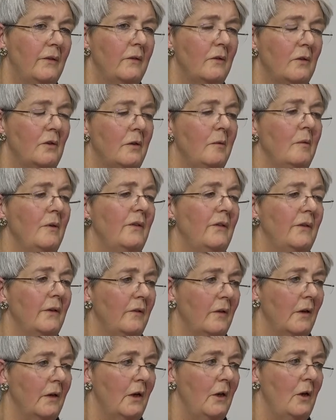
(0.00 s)
She was
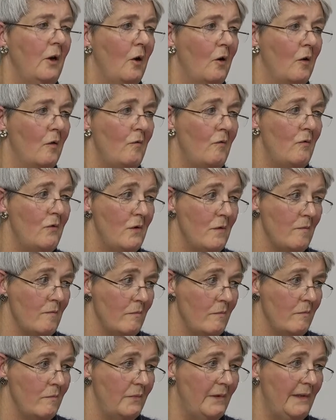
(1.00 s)
sitting in her
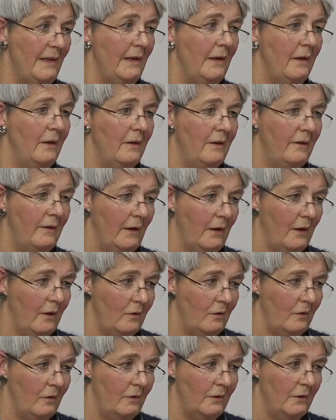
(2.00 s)
room day in, day
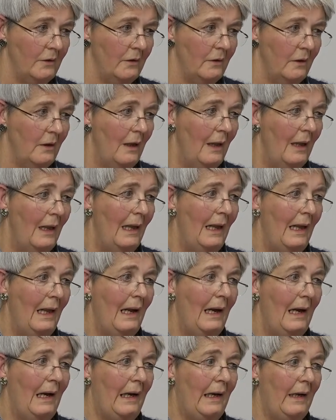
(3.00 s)
out,
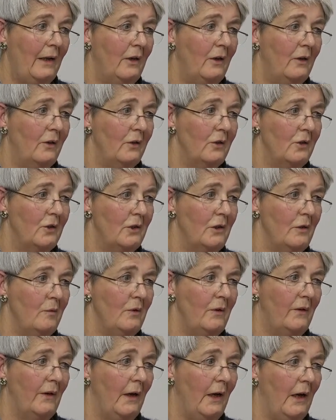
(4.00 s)
and she
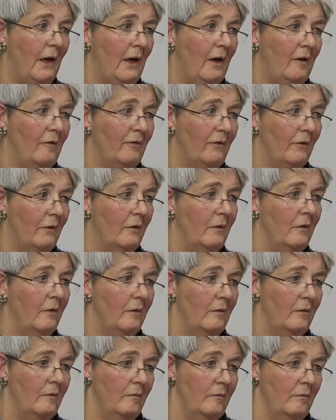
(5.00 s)
would have
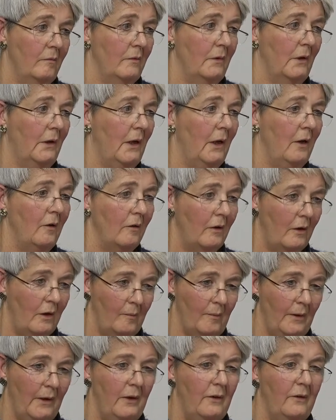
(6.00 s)
the carer
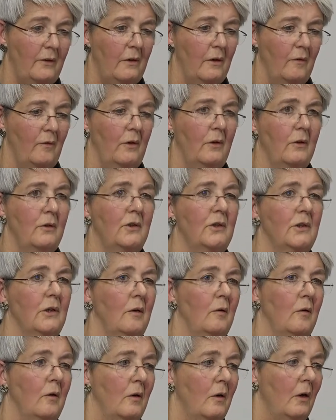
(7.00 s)
coming in to give her a
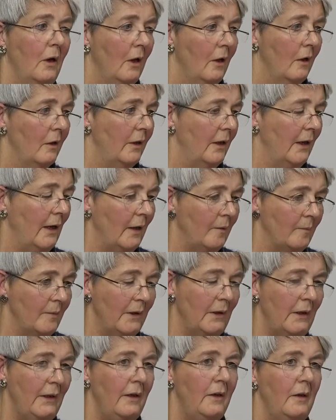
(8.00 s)
shower, the
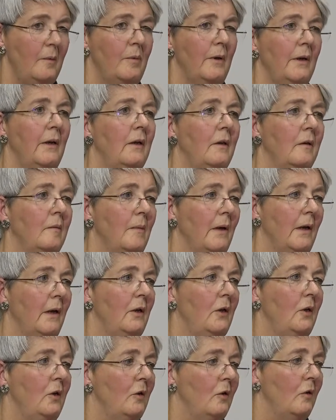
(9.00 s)
admin lady bringing the
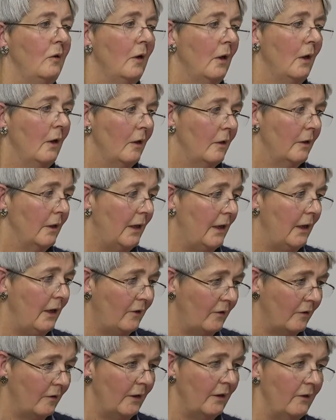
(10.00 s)
menu, the
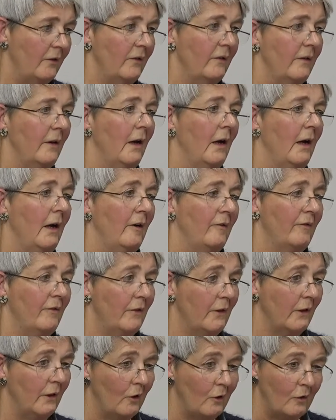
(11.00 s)
catering staff,
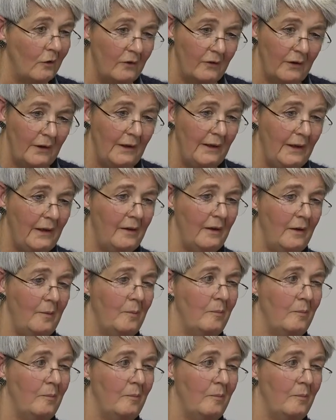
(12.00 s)
the laundry lady